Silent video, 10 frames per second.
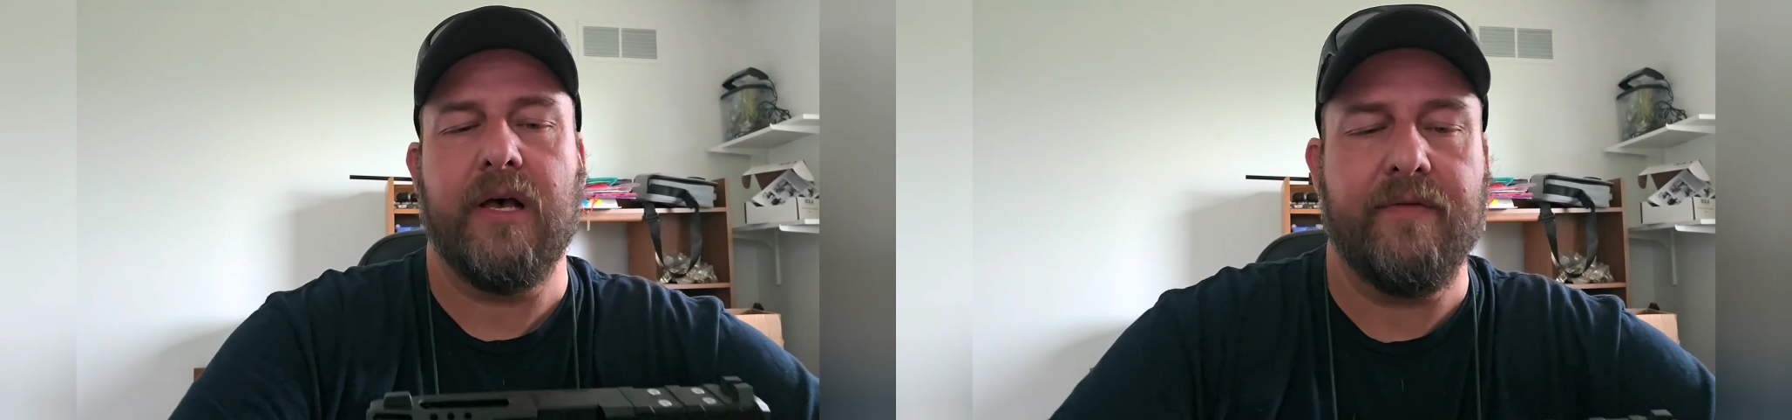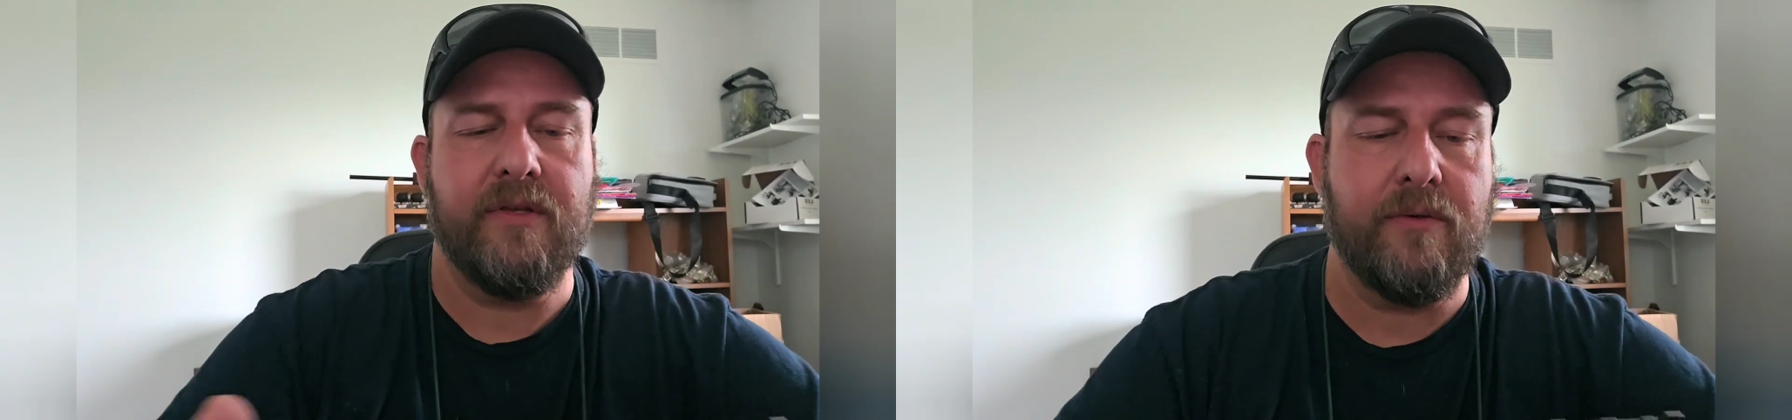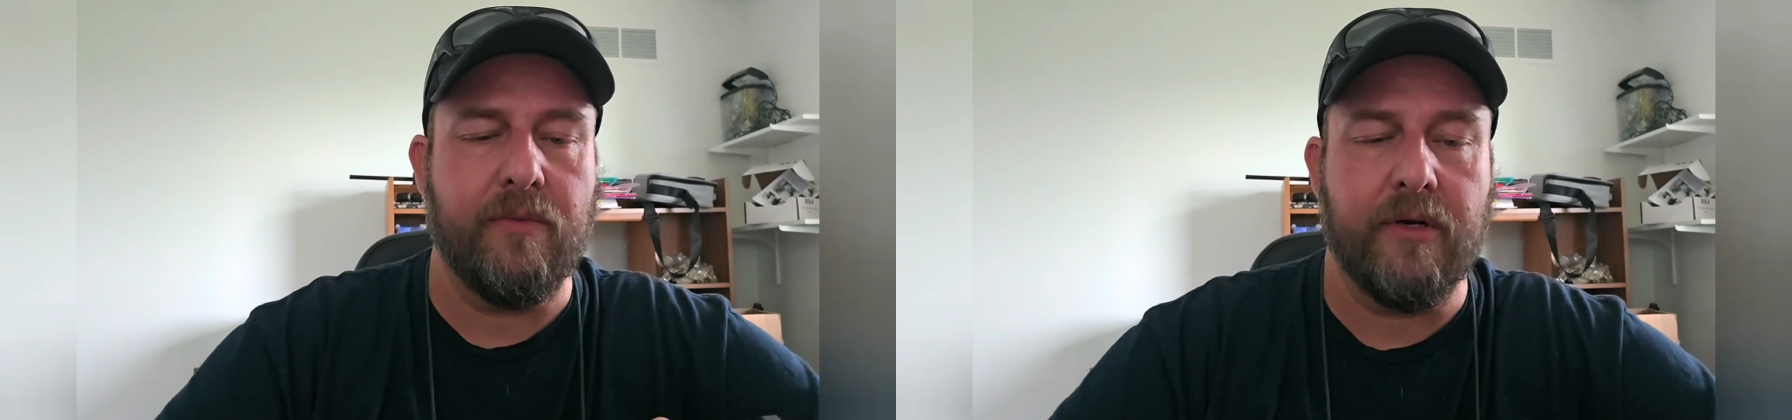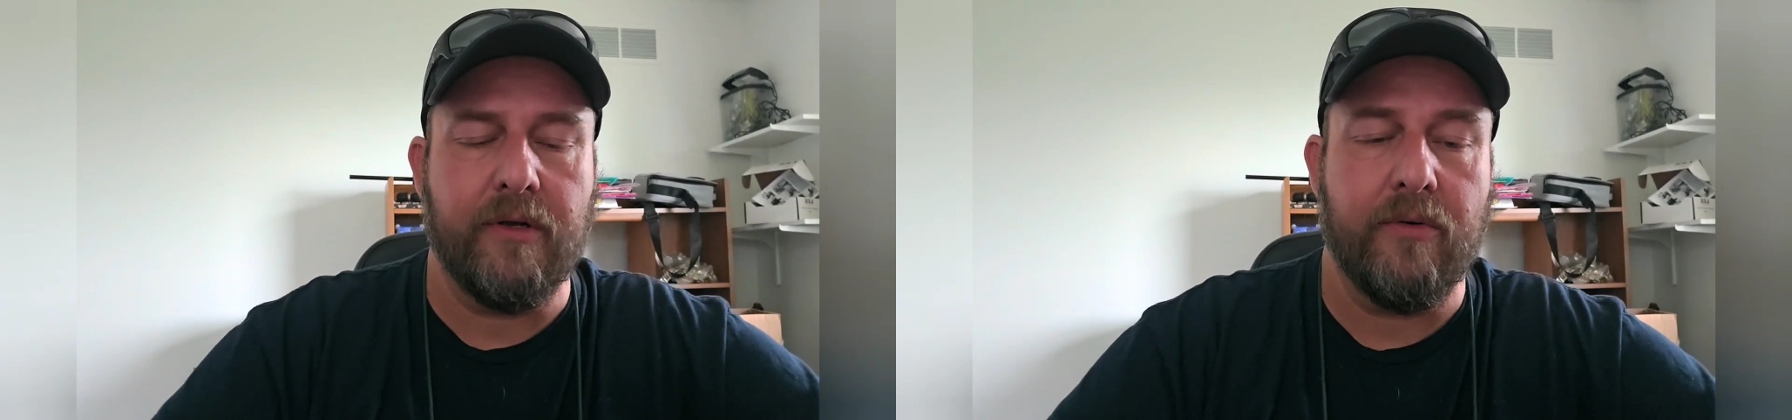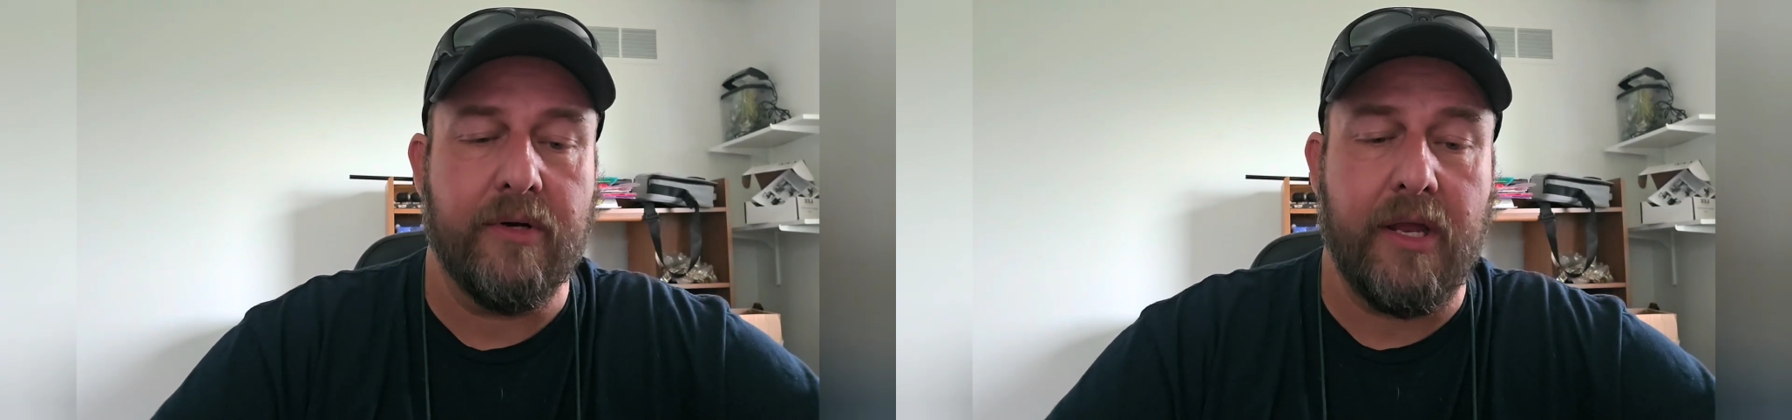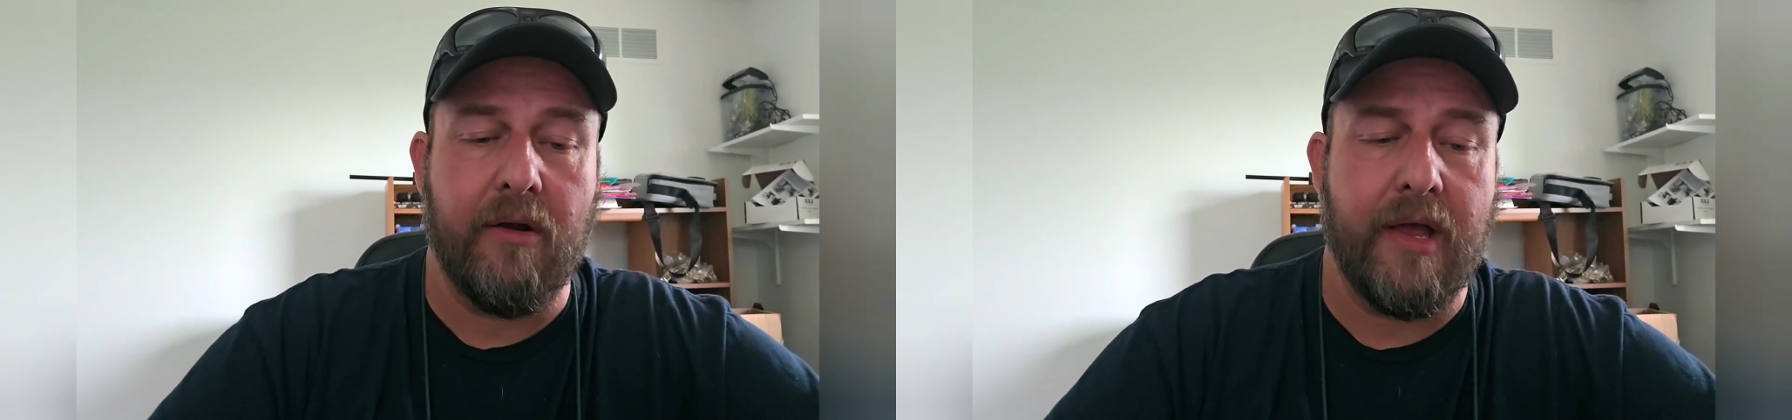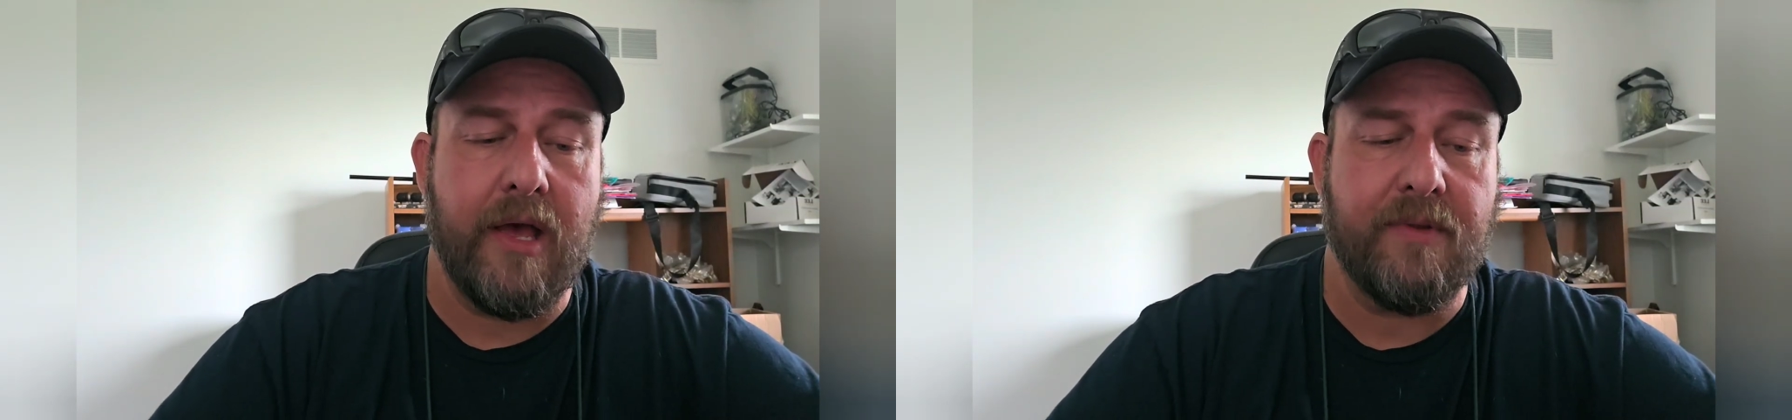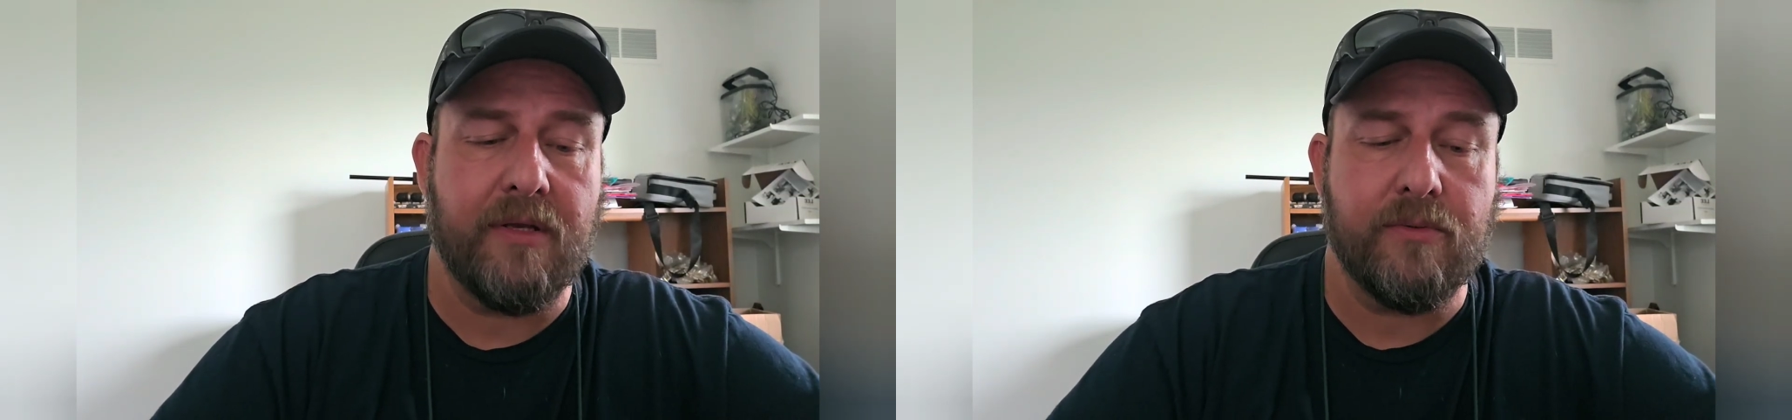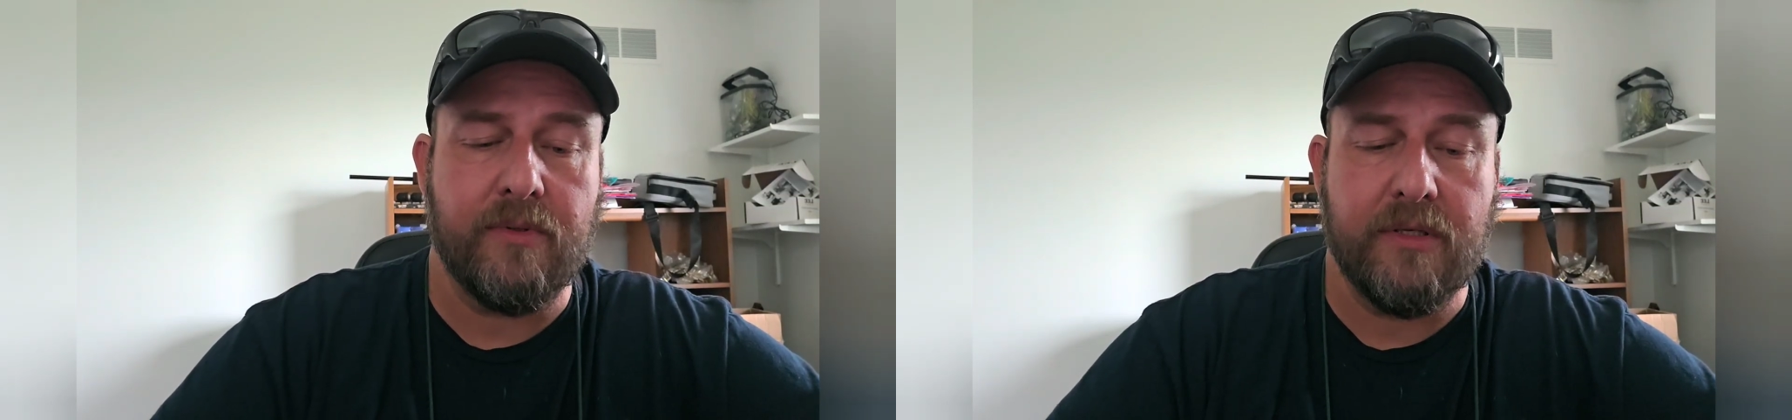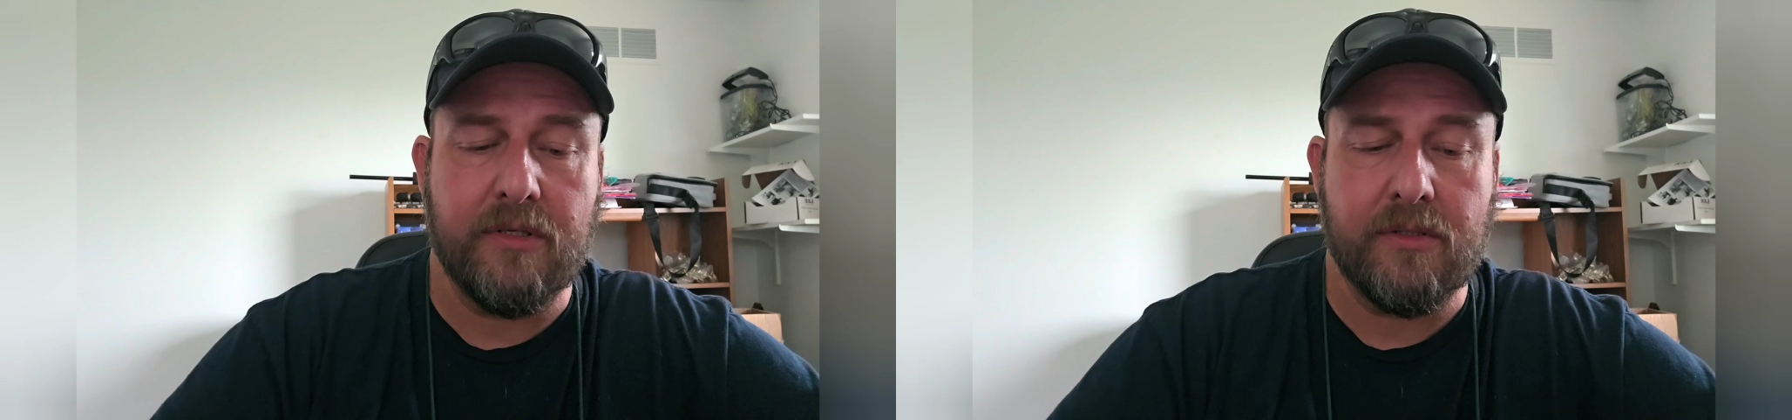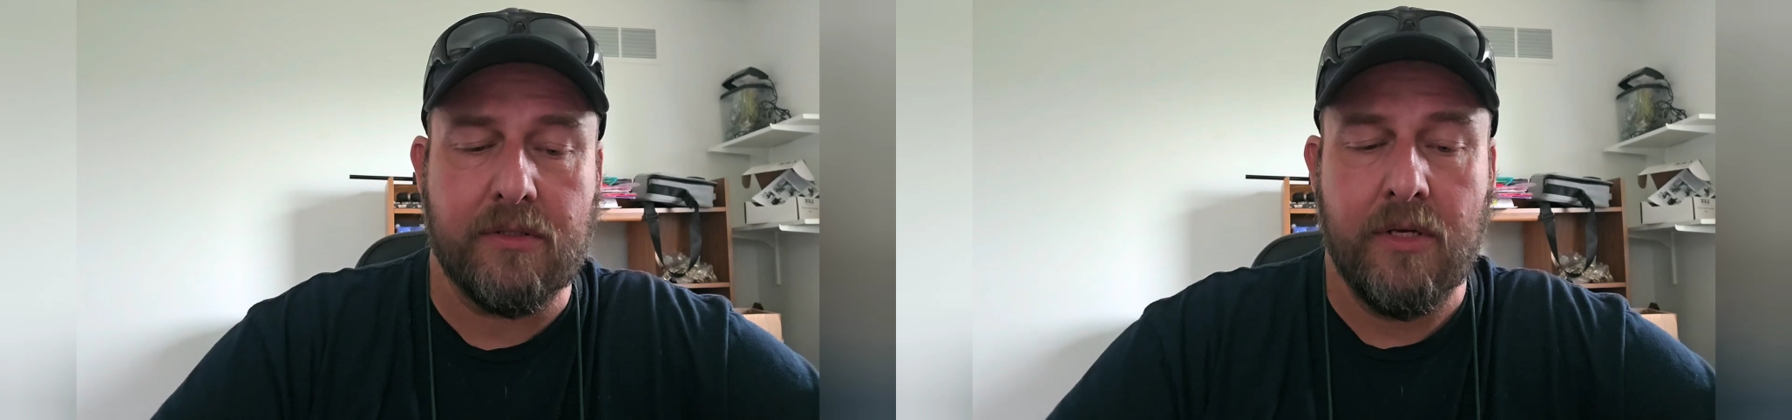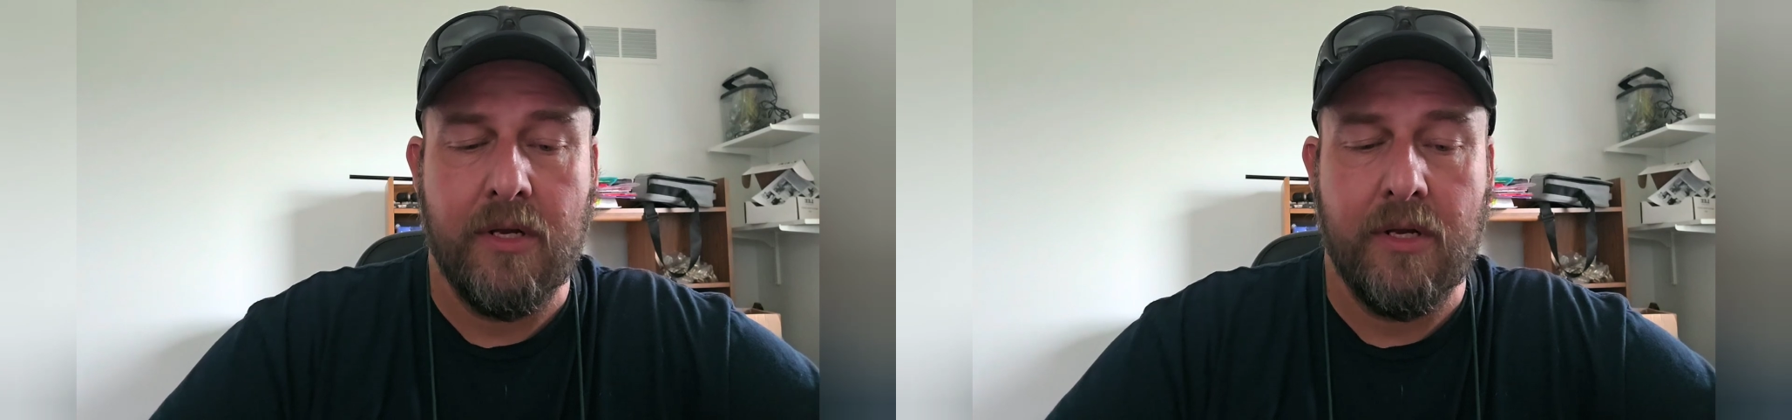Obviously, we're going to go into carry optics with this.